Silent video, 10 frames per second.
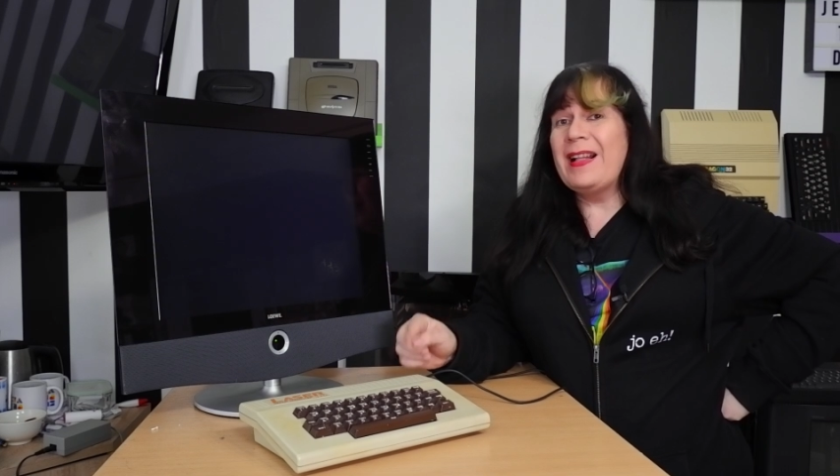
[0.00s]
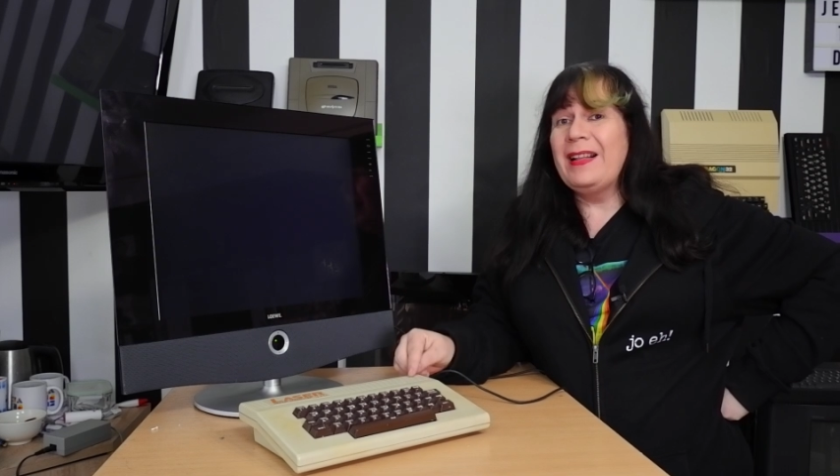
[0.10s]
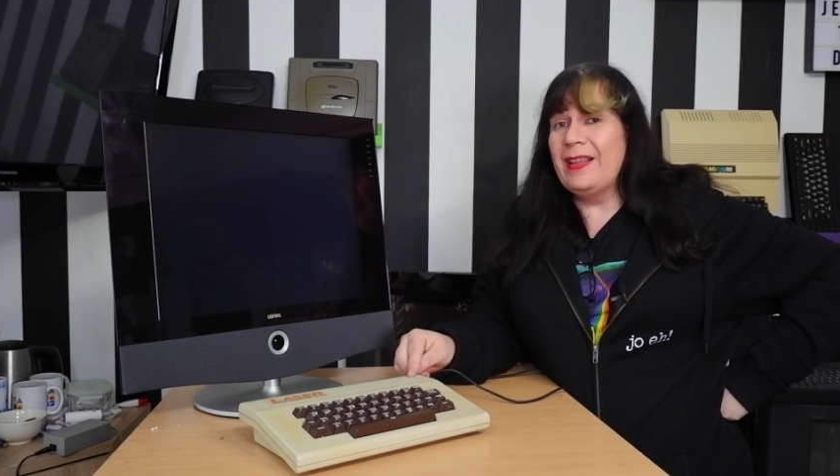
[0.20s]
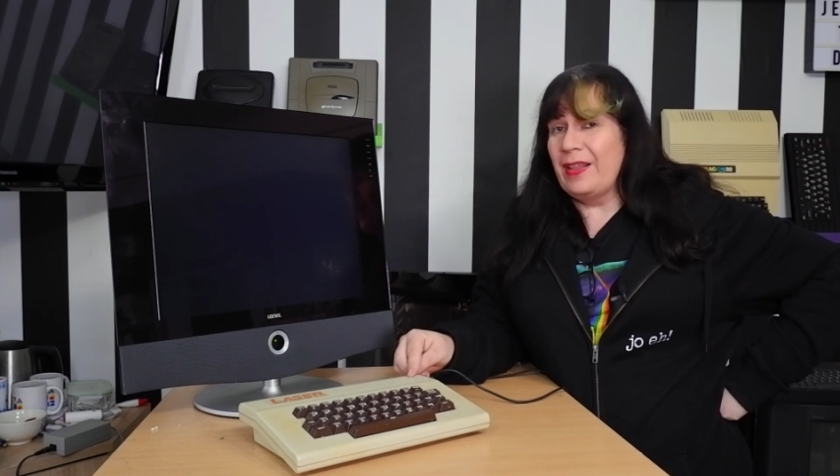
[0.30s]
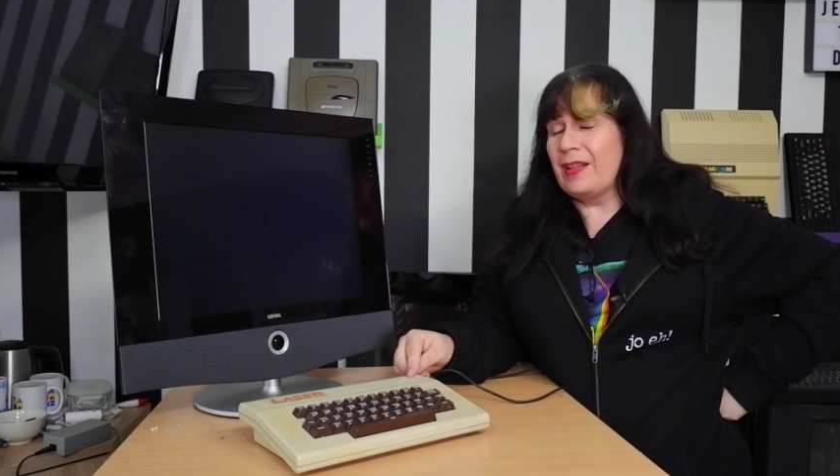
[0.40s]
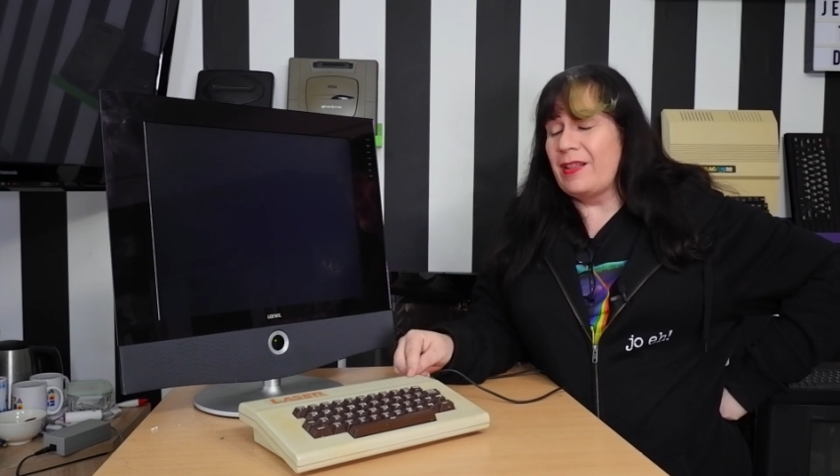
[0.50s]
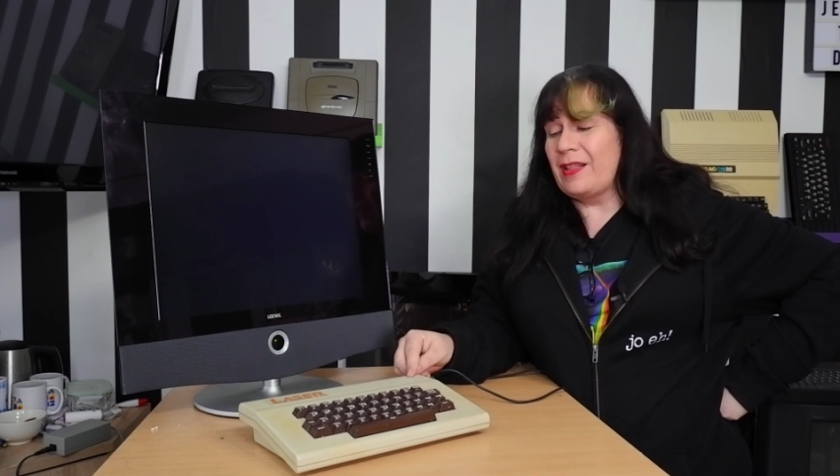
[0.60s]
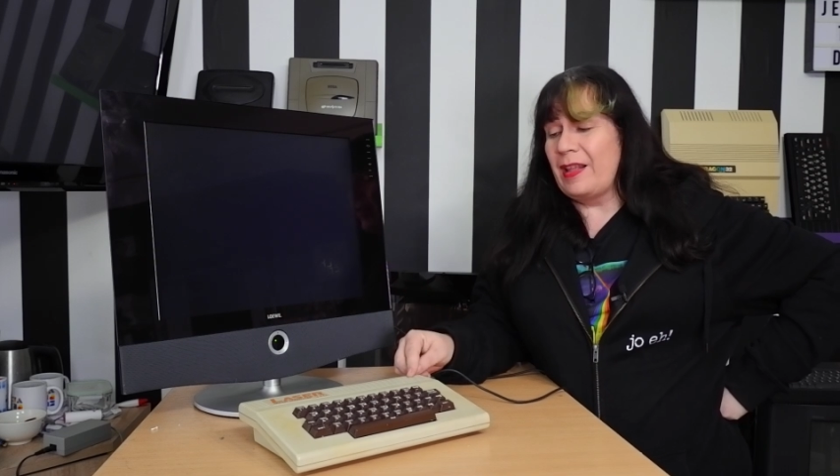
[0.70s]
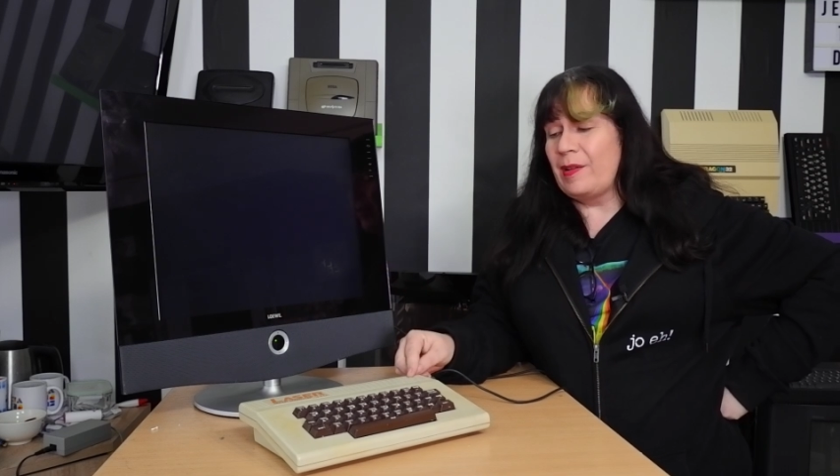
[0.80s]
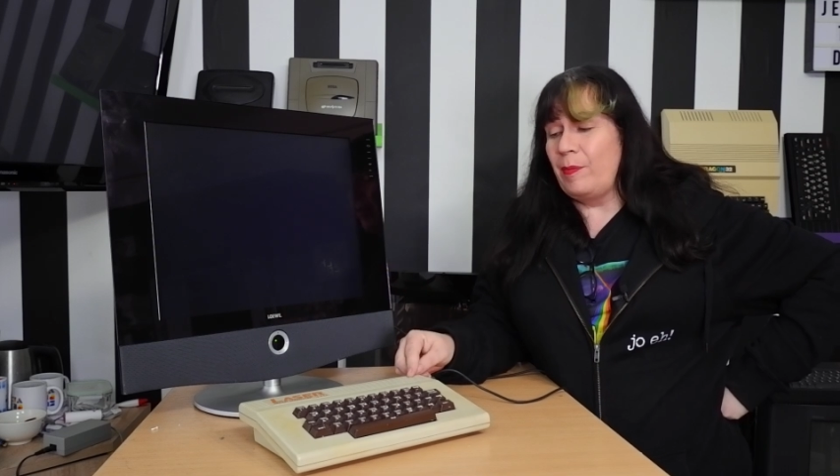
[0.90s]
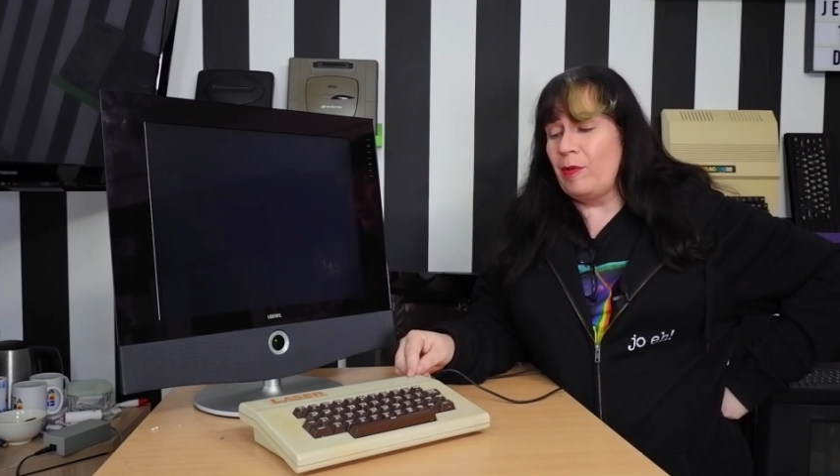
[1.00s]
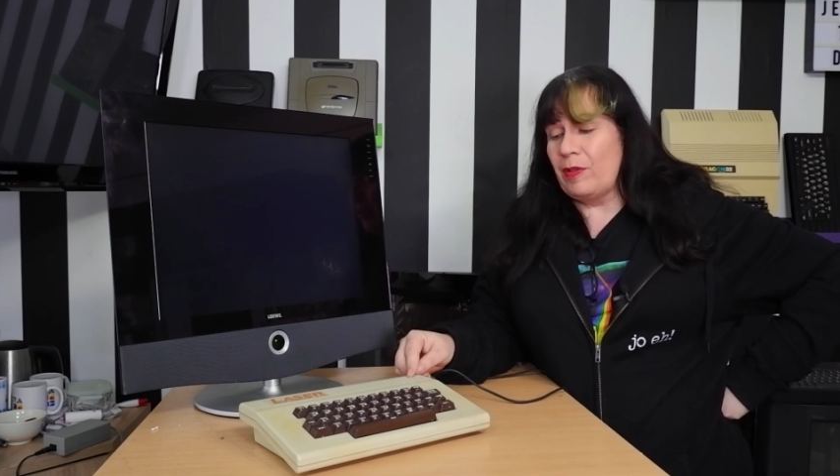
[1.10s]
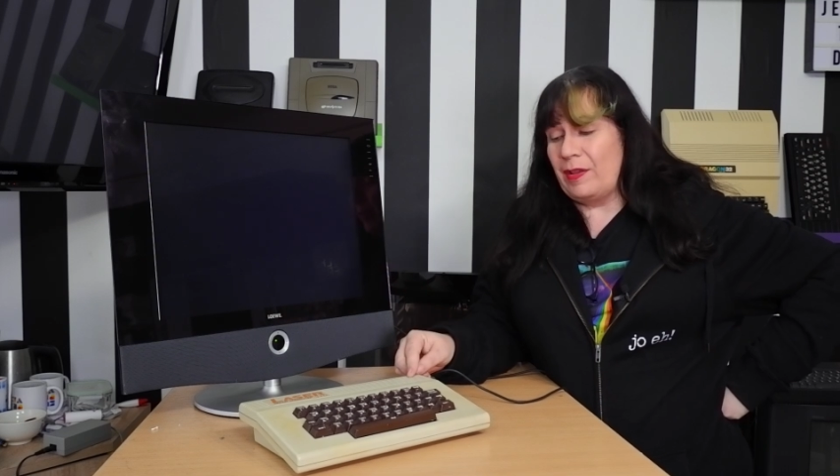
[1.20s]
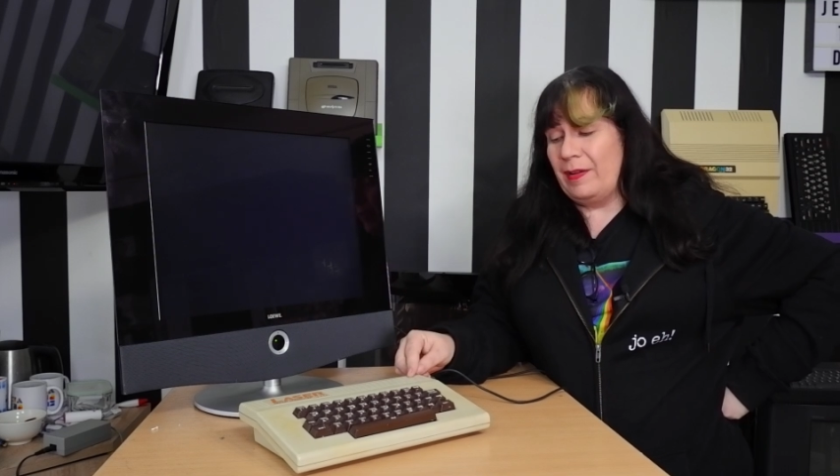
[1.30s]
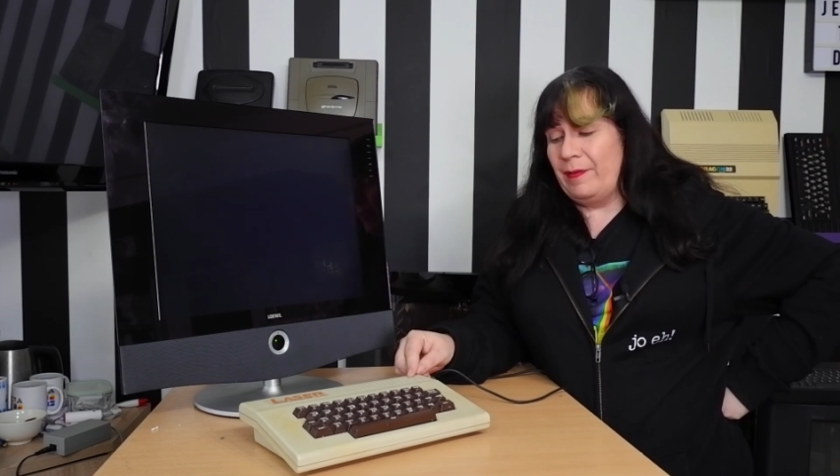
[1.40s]
clear that it's center
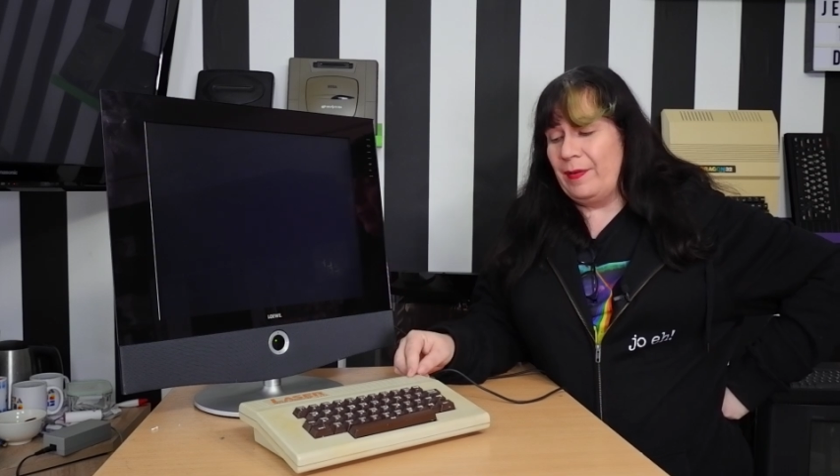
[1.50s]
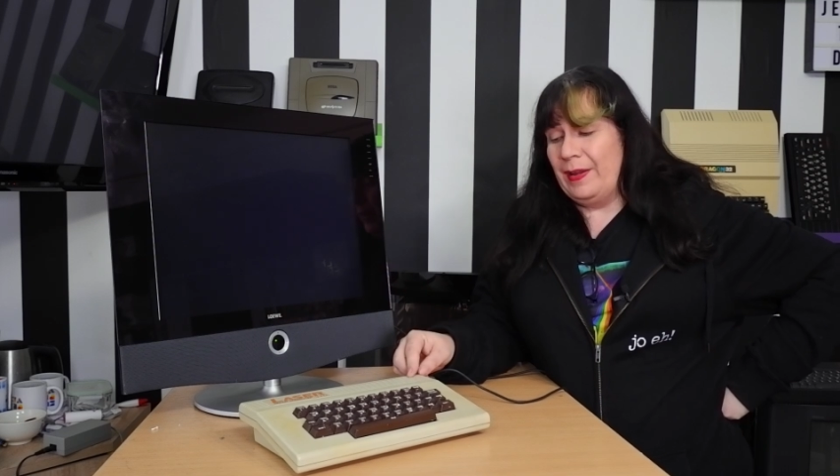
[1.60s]
positive.